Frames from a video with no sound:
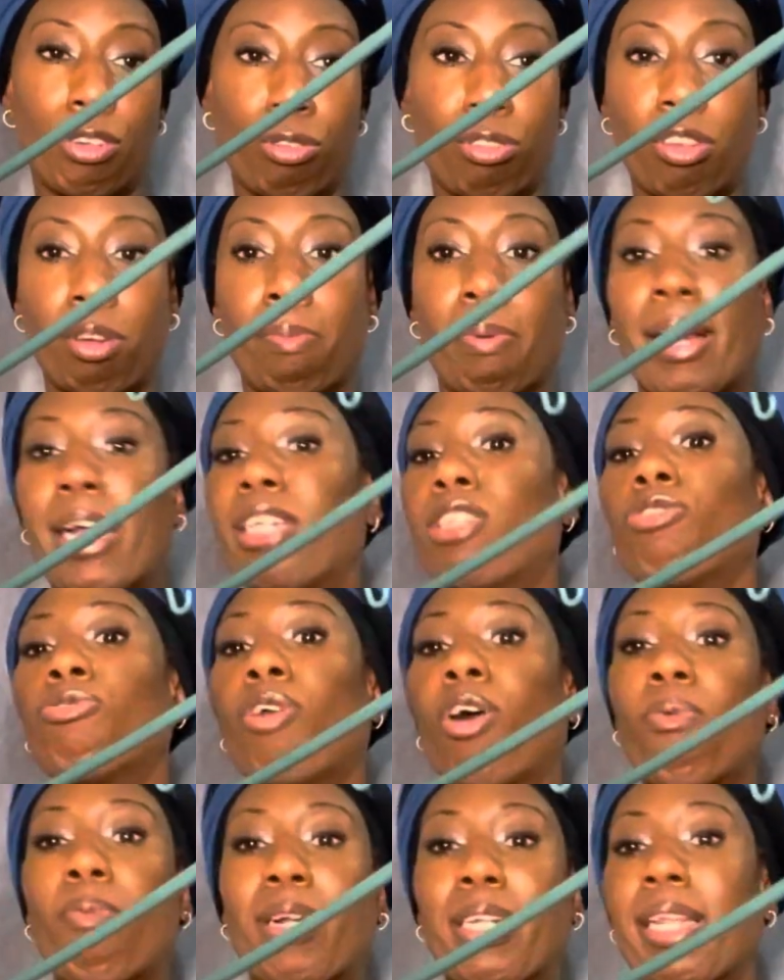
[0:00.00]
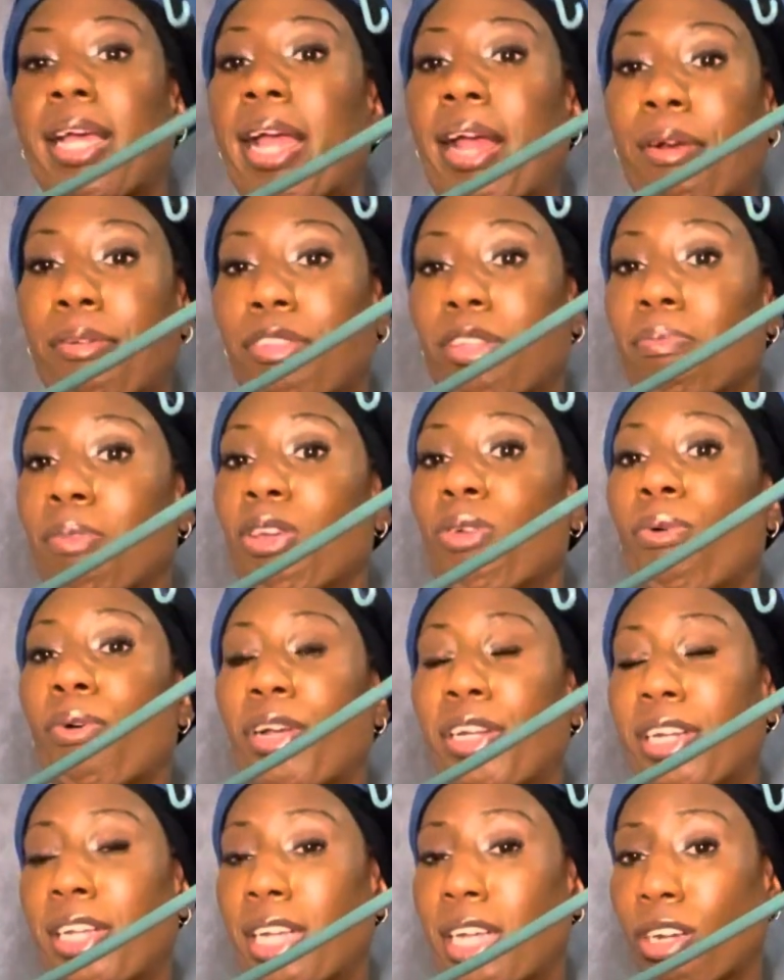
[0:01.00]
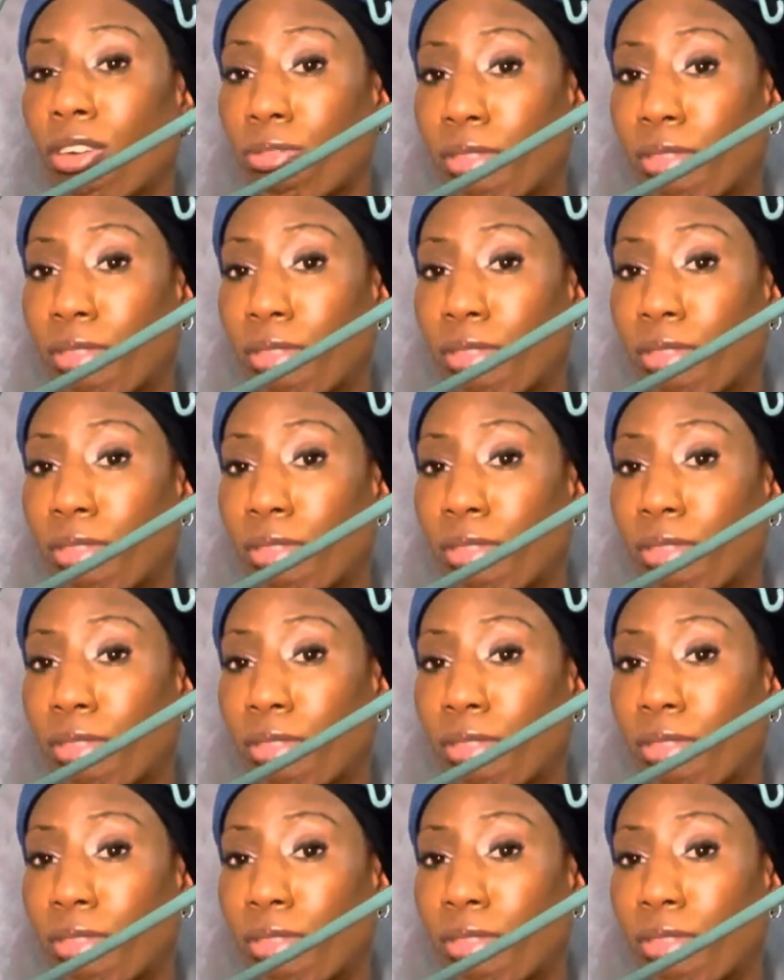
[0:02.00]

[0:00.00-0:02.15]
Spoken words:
your braids, you don't want the hair to be oily and